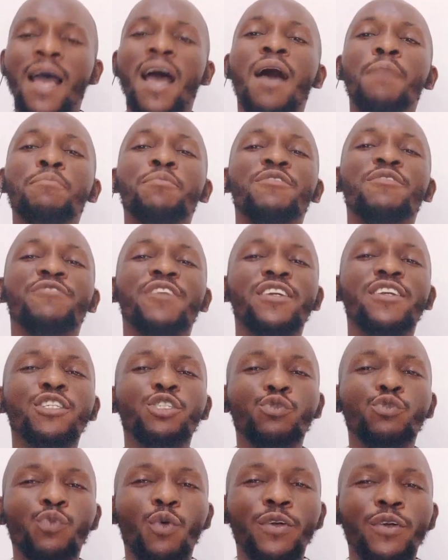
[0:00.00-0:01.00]
and be very
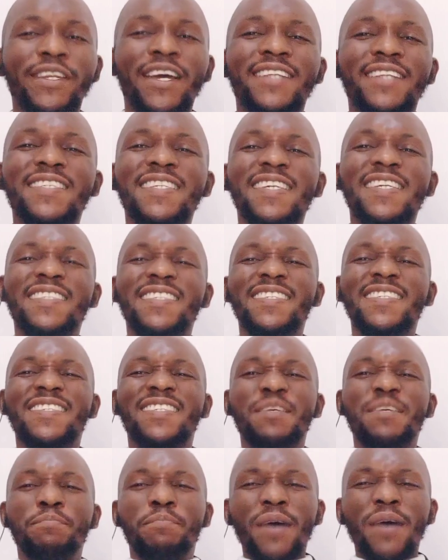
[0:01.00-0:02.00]
sure that it is
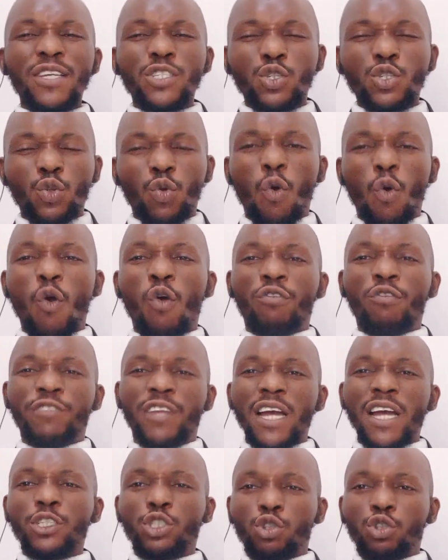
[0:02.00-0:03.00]
the pastor of
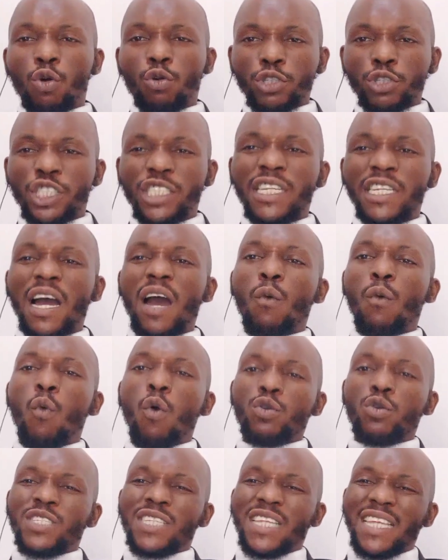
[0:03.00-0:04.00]
that church that
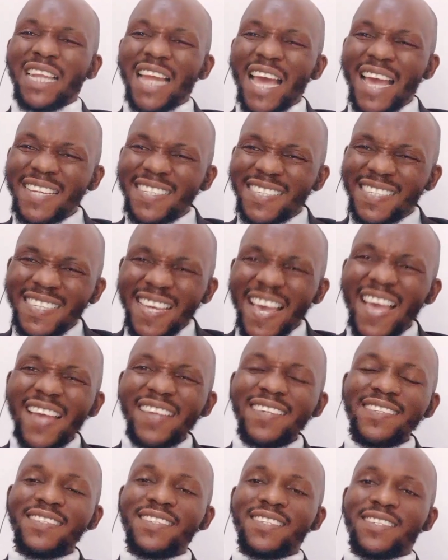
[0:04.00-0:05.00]
was
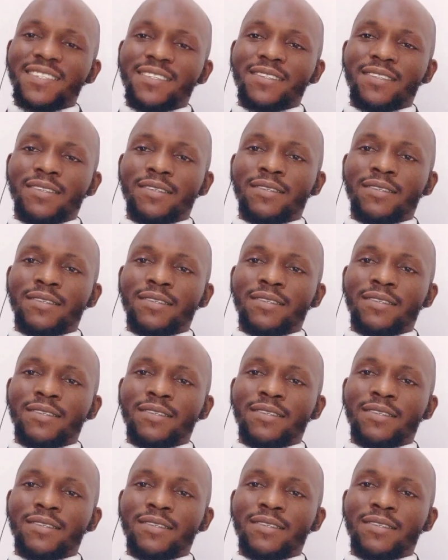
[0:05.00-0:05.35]
licensed